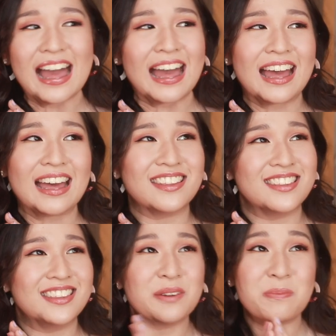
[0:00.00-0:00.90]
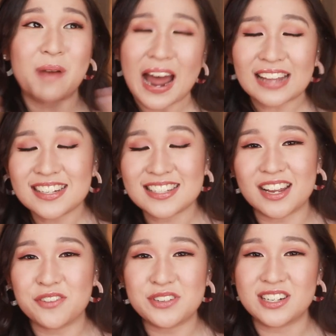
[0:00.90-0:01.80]
And their brand
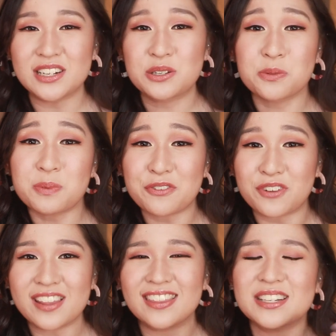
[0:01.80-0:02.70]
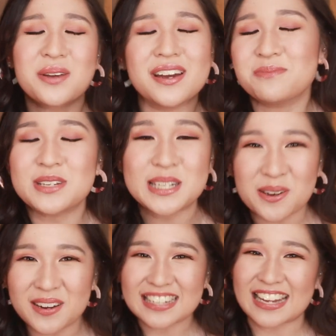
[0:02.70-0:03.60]
itself is just super fun. That's why I'm
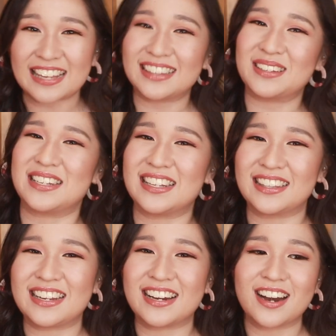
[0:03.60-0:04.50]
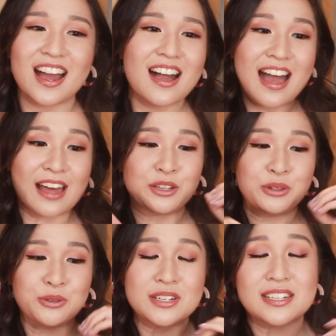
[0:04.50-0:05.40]
so excited to sit here
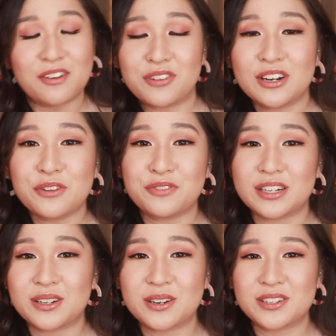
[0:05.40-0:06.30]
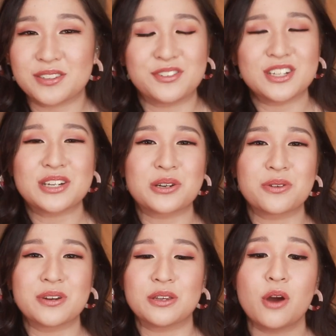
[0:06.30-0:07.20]
and do several videos of just
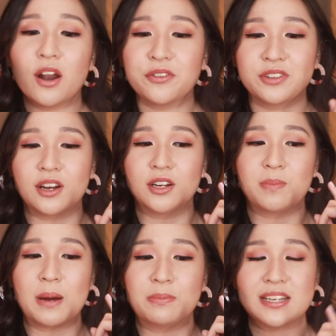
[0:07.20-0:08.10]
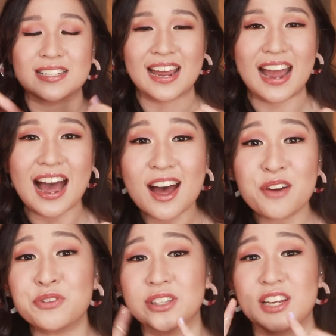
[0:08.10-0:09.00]
showing you all of the ColourPop things I
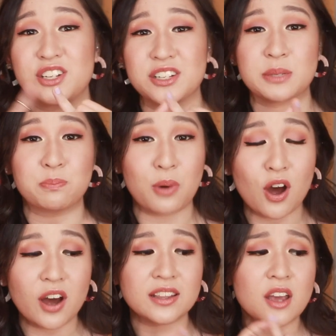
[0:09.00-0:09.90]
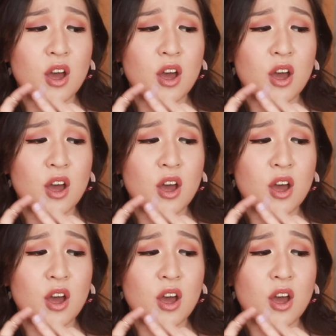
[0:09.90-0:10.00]
have, what I just bought,